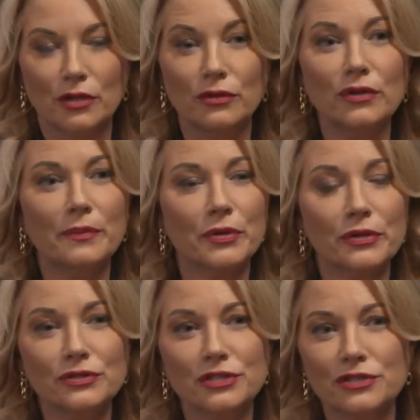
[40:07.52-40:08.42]
Who
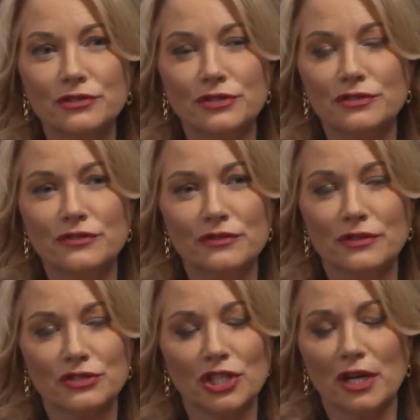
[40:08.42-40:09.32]
approached you to do
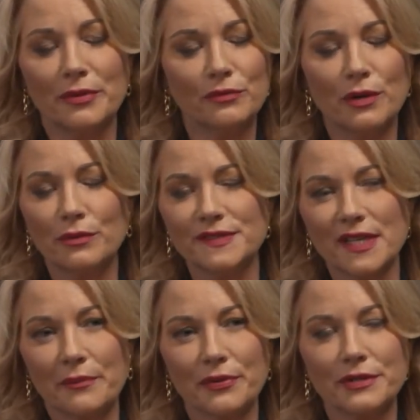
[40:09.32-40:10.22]
the job and what was
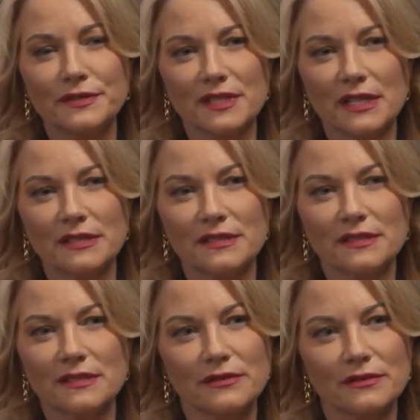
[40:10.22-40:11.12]
that
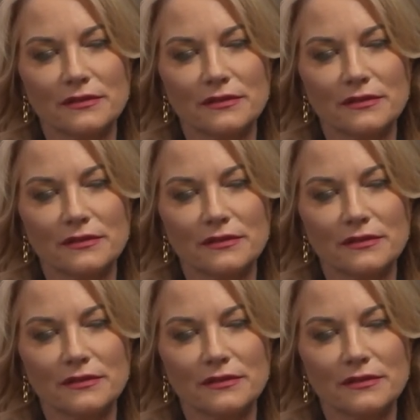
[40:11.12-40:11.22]
process?